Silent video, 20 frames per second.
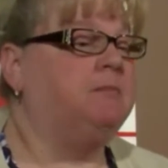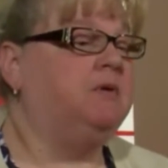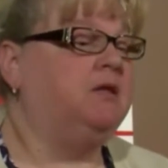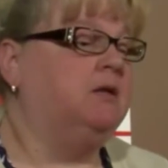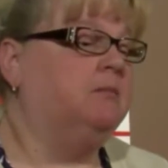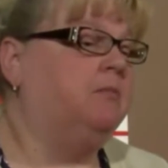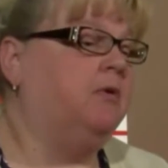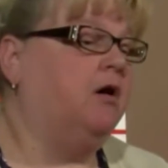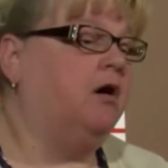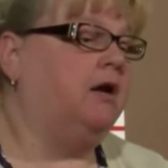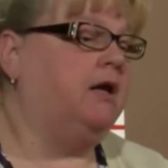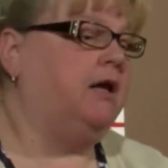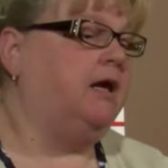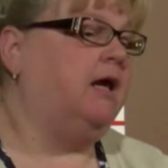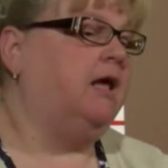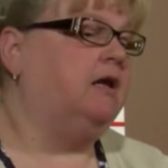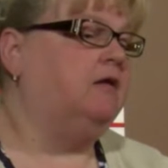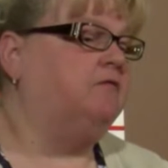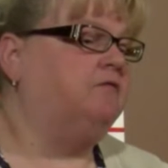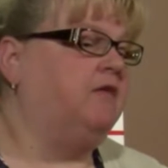up in the
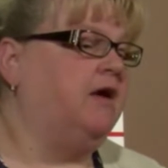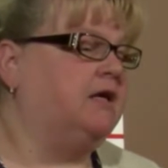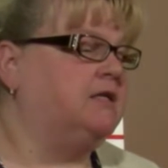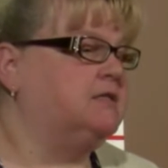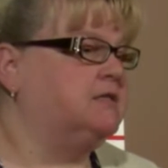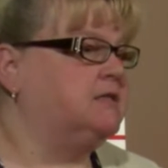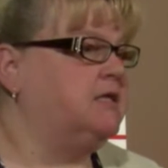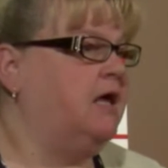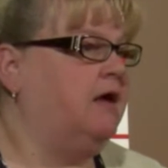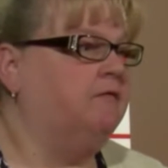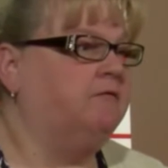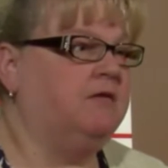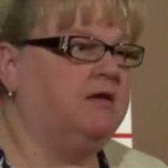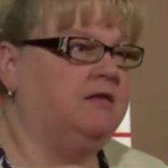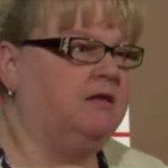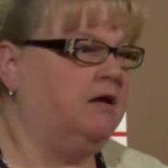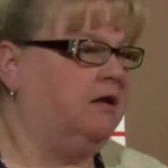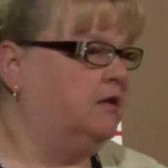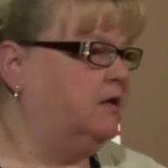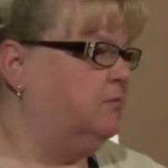body and affects
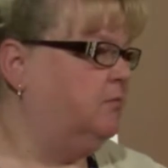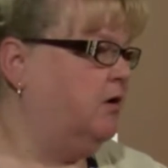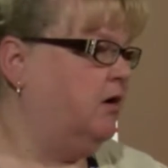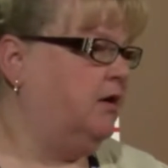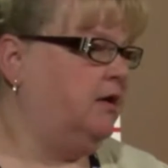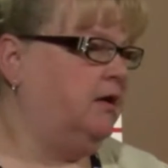everything in the